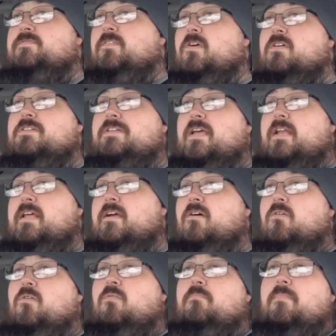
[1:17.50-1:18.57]
far as getting
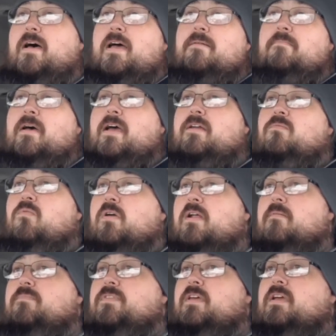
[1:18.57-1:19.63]
home, my mind, what
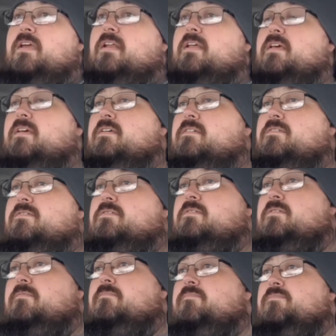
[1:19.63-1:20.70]
I'm thinking is
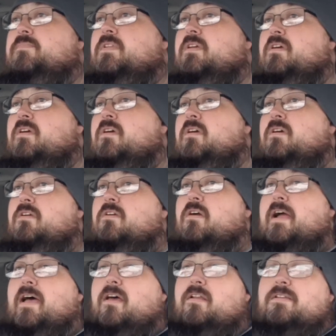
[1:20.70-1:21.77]
you're
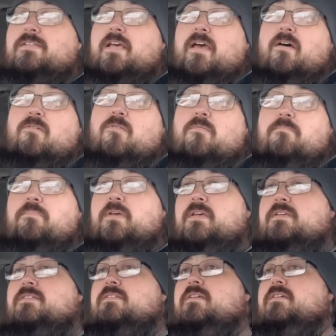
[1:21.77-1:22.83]
out of town on
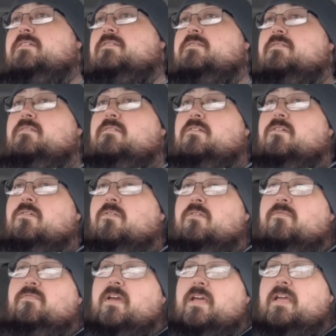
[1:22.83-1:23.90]
business, you're
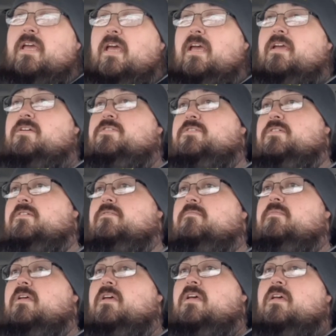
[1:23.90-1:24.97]
on
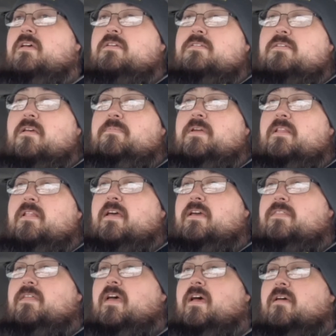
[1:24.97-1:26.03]
vacation, something
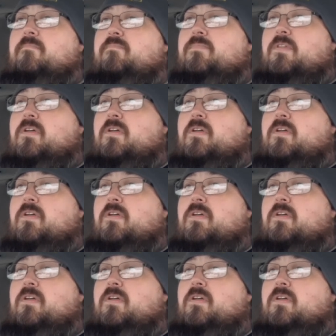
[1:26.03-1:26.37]
like that.